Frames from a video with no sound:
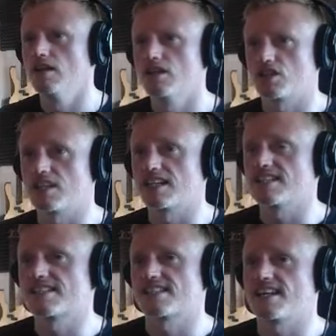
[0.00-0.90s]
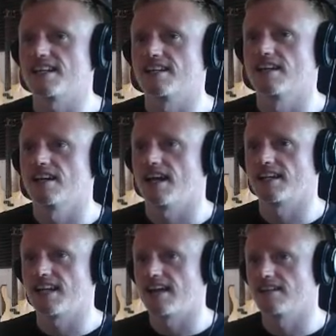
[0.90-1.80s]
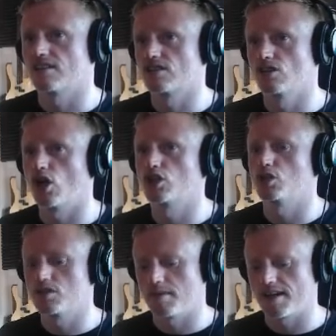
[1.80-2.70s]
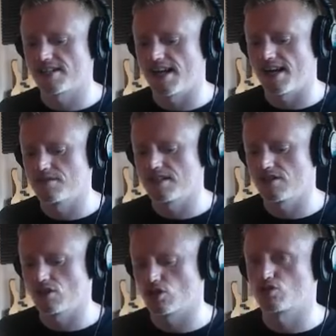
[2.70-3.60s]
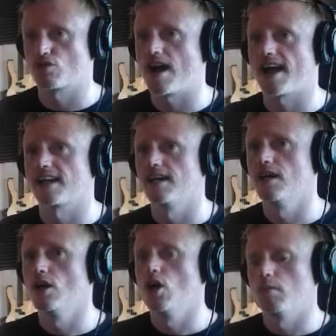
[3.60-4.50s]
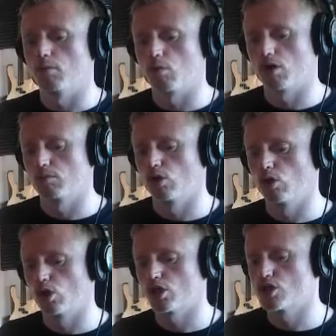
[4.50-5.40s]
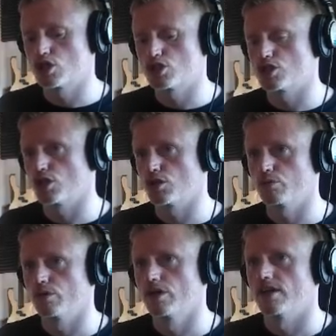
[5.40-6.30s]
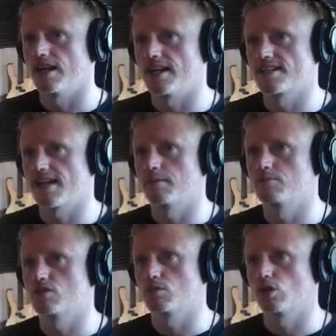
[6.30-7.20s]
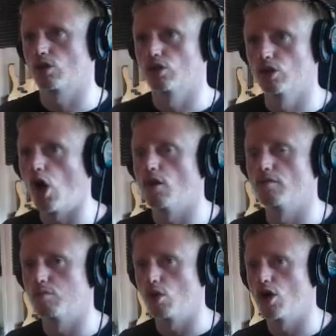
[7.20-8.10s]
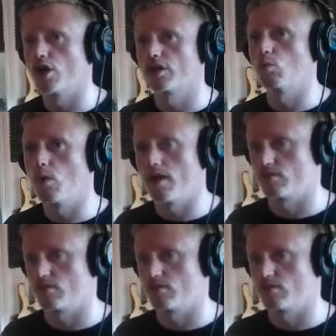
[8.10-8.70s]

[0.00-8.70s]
So you can see, again, there's not a huge amount of sounds in the track, but what I'm looking to do is I'm doing a lot of work with